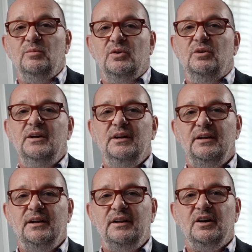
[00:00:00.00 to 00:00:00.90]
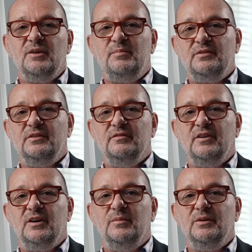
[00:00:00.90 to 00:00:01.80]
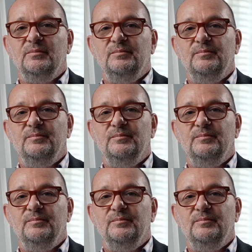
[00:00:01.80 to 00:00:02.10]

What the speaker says: or in any kind of business environment.